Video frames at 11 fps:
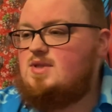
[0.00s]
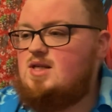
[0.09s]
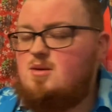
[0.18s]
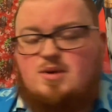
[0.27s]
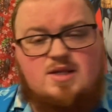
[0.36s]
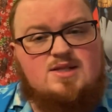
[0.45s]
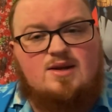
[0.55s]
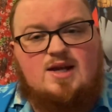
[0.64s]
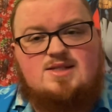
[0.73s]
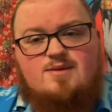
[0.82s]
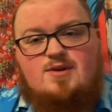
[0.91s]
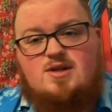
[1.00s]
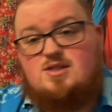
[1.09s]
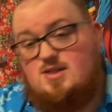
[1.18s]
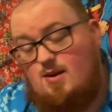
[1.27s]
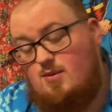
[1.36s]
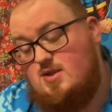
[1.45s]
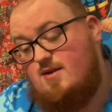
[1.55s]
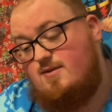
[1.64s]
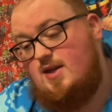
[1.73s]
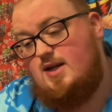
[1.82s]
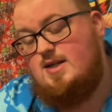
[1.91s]
But until next time, folks, because that was
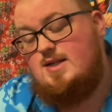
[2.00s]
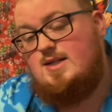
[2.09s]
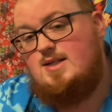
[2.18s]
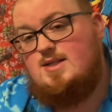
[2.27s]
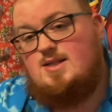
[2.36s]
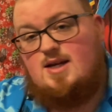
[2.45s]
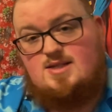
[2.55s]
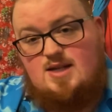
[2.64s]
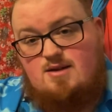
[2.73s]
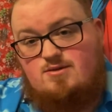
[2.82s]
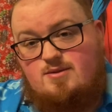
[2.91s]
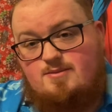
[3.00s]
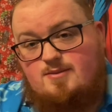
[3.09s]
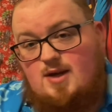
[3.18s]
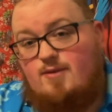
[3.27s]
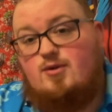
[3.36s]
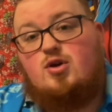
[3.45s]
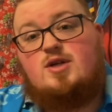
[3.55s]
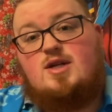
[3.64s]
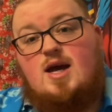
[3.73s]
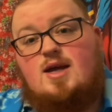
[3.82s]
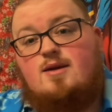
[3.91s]
everything, stay safe, have a good
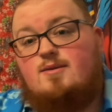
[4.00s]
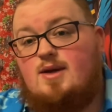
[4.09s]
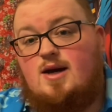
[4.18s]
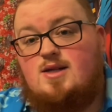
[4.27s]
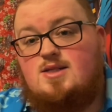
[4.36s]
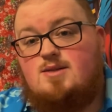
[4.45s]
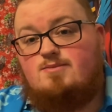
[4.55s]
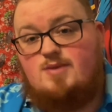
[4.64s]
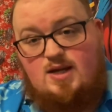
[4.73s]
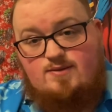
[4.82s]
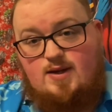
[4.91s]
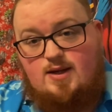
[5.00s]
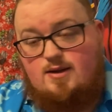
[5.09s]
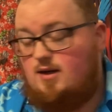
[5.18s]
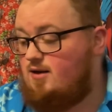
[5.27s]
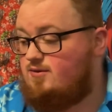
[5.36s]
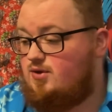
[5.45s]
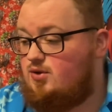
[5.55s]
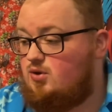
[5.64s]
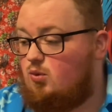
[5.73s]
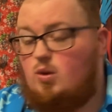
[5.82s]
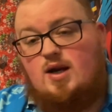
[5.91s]
day, night, evening, afternoon,
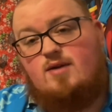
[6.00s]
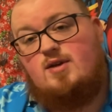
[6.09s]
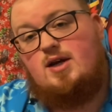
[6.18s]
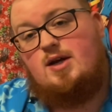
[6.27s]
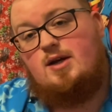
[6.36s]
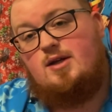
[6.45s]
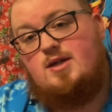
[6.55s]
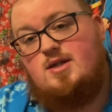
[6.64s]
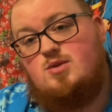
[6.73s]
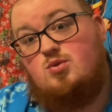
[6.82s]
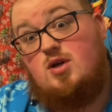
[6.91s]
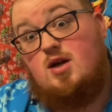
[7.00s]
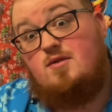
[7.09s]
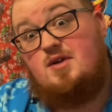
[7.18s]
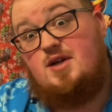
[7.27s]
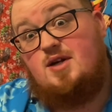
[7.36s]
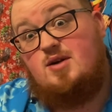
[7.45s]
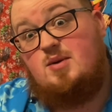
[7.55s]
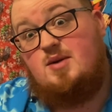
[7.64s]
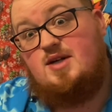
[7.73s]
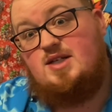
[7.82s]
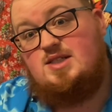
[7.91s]
or whatever the hell it is, wherever the hell you
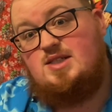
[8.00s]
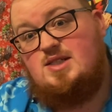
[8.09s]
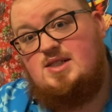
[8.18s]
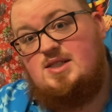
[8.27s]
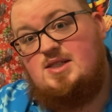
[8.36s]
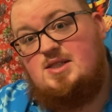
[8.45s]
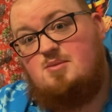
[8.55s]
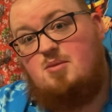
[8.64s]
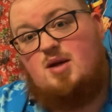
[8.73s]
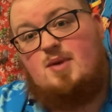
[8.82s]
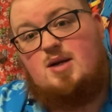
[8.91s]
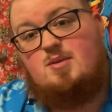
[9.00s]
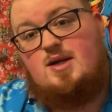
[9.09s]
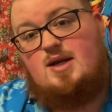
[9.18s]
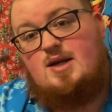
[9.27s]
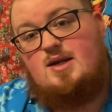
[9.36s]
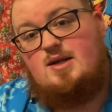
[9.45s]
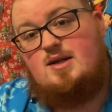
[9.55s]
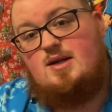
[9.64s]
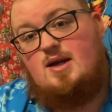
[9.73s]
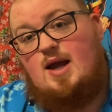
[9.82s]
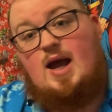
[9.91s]
are. Big Maccabee,
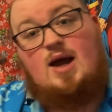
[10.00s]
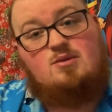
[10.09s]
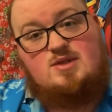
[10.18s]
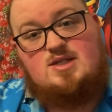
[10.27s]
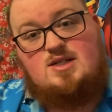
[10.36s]
out.